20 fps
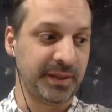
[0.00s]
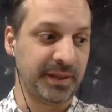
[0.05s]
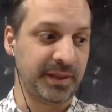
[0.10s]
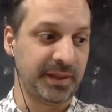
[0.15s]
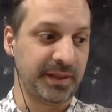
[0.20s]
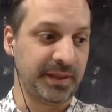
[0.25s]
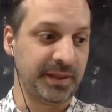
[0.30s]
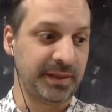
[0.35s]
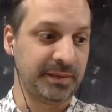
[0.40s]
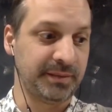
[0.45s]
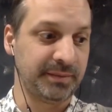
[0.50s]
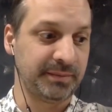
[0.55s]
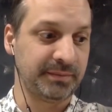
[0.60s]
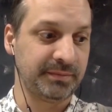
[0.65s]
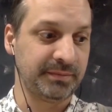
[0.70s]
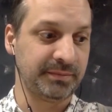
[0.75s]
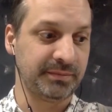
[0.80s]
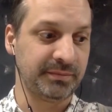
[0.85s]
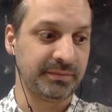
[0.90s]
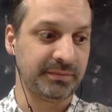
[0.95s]

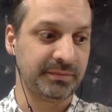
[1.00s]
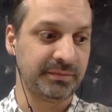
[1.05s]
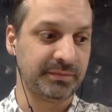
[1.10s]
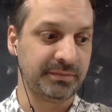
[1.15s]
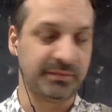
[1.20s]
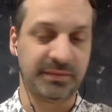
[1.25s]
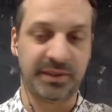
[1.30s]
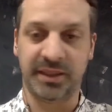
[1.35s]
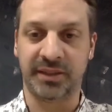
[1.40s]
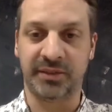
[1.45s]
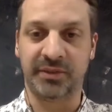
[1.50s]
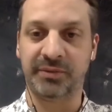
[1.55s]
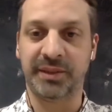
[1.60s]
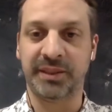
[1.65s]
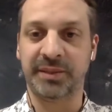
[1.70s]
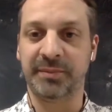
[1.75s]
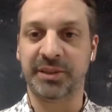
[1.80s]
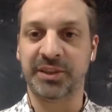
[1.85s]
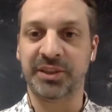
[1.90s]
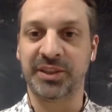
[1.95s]
Yeah, I
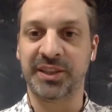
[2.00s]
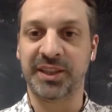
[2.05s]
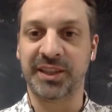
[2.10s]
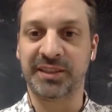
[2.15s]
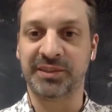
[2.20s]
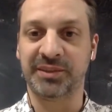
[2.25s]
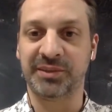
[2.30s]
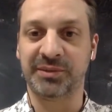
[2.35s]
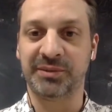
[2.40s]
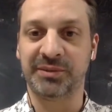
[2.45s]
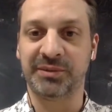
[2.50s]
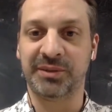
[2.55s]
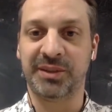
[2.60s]
already mentioned that. So